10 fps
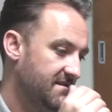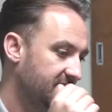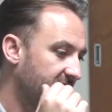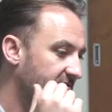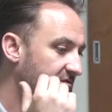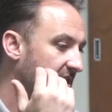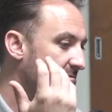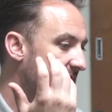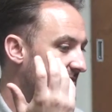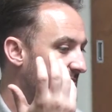to try and
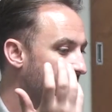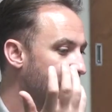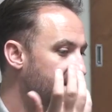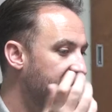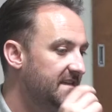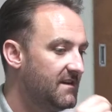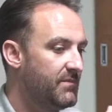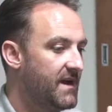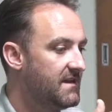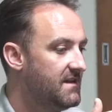make them even easier
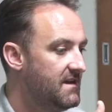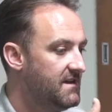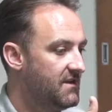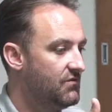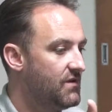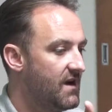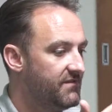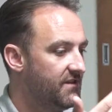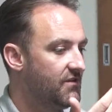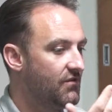by,
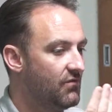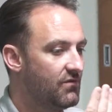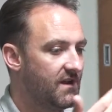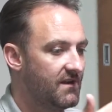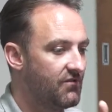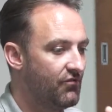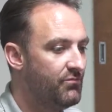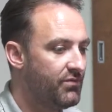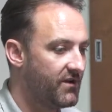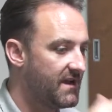having the Google kind of
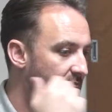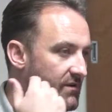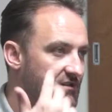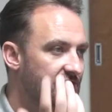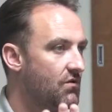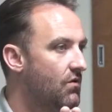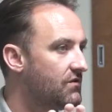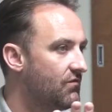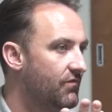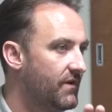Chrome plugin where it just
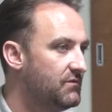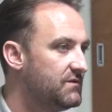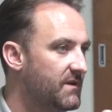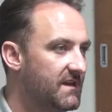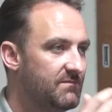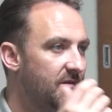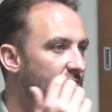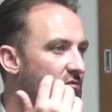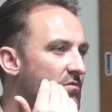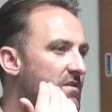autofills, because
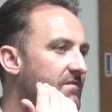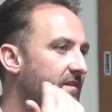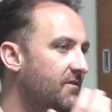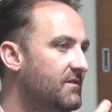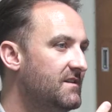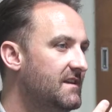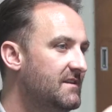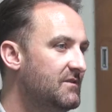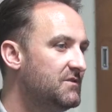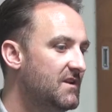people don't want to fill out the
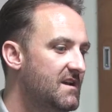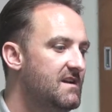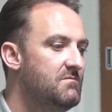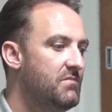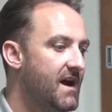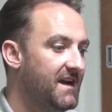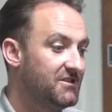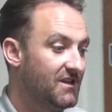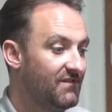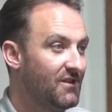details. But
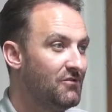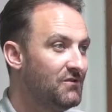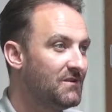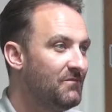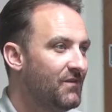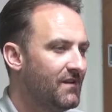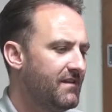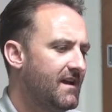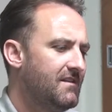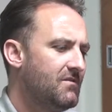actually, if they do something like
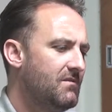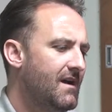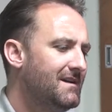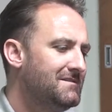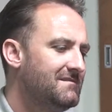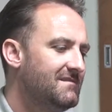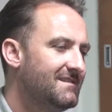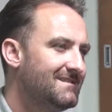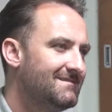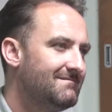that, they go,
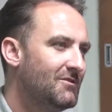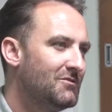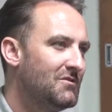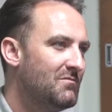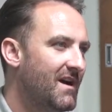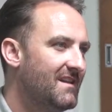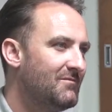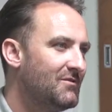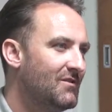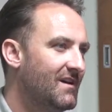that's not too bad that
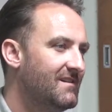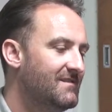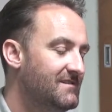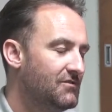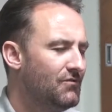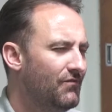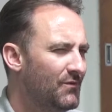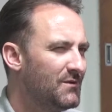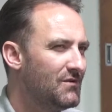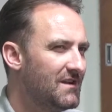we do that. Don't know if I
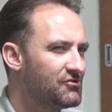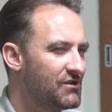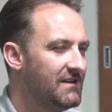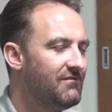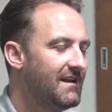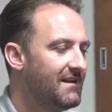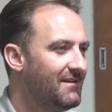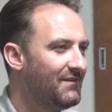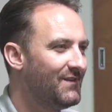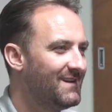would do it in a train right enough.